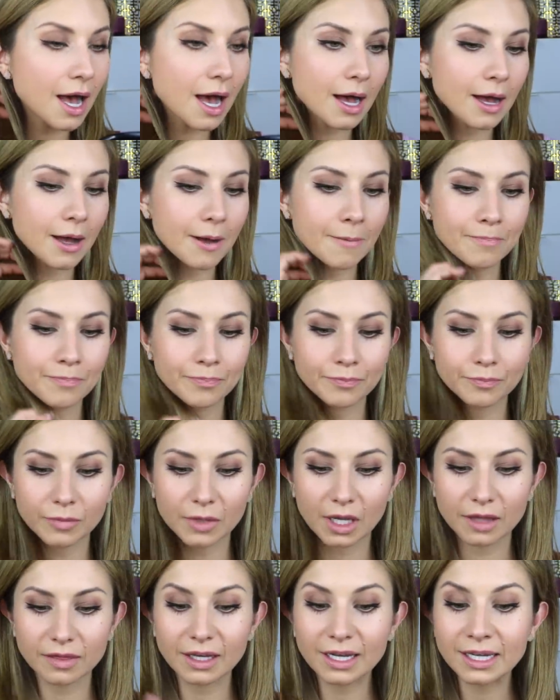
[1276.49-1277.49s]
Um,
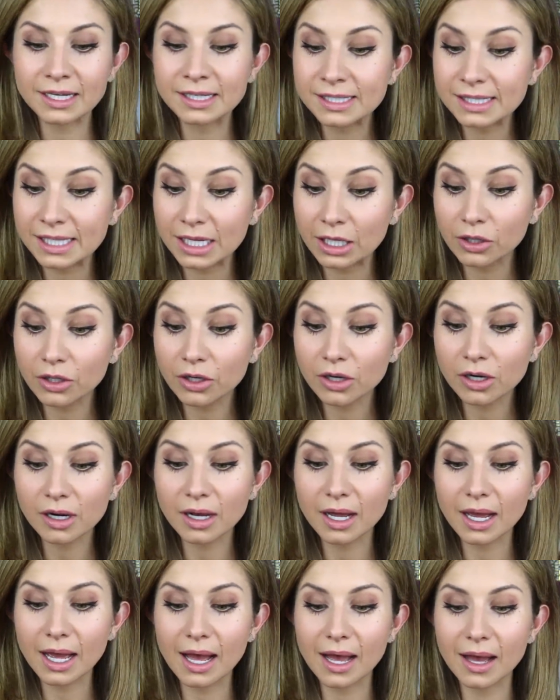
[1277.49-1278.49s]
the
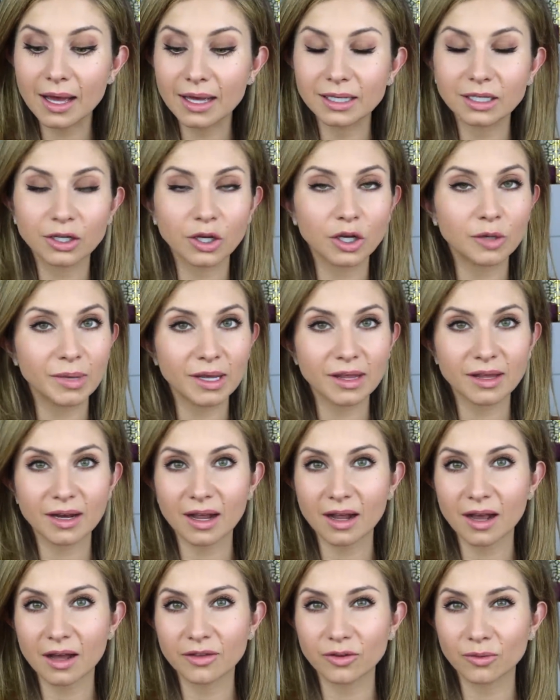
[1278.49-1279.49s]
concealer, uh, it could be that
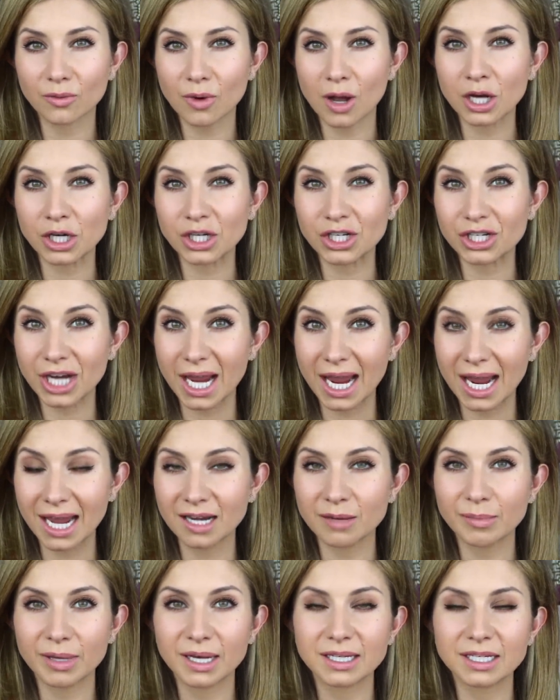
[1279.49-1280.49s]
I got the wrong
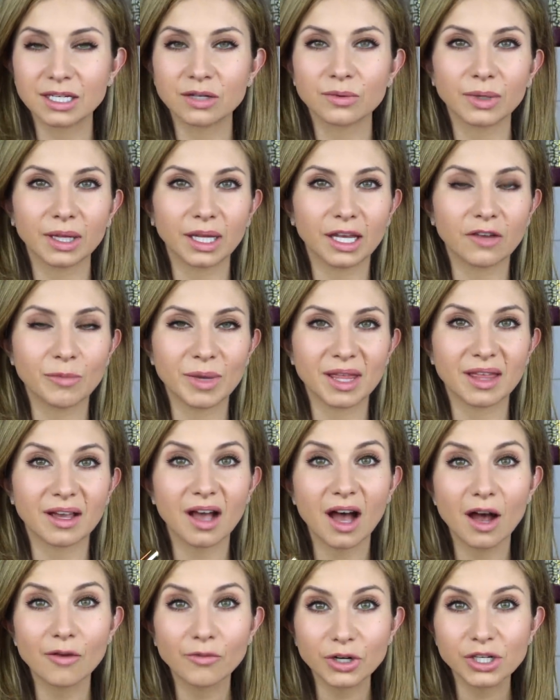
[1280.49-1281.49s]
shade, but it didn't really give me the
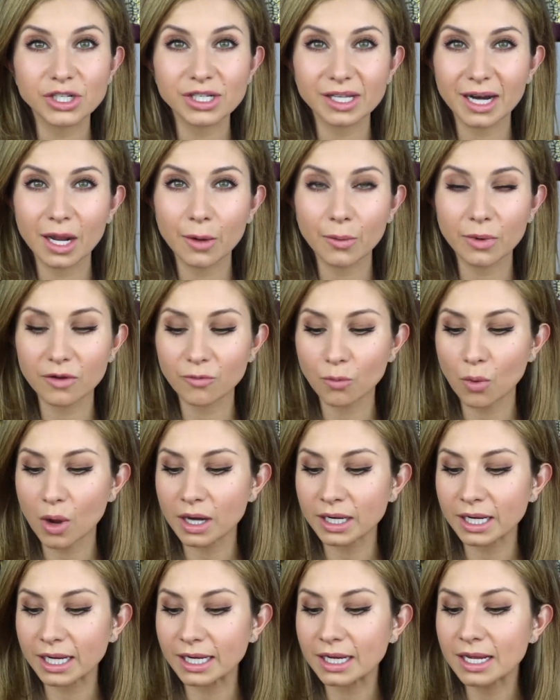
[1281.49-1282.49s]
coverage that I would have
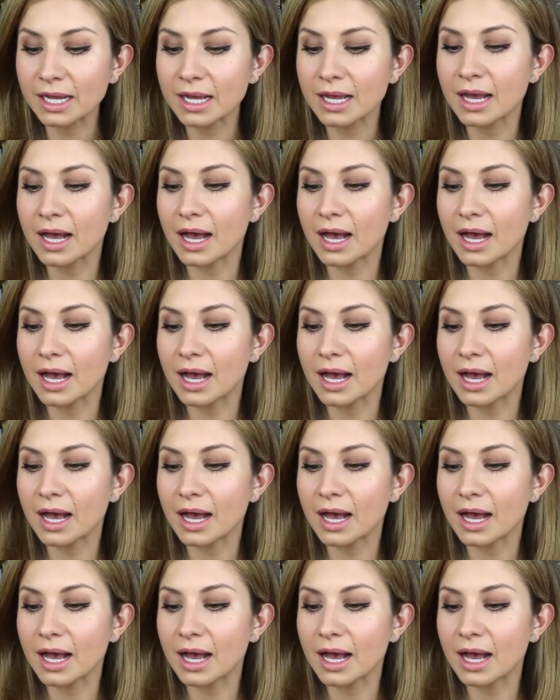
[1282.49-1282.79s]
wanted.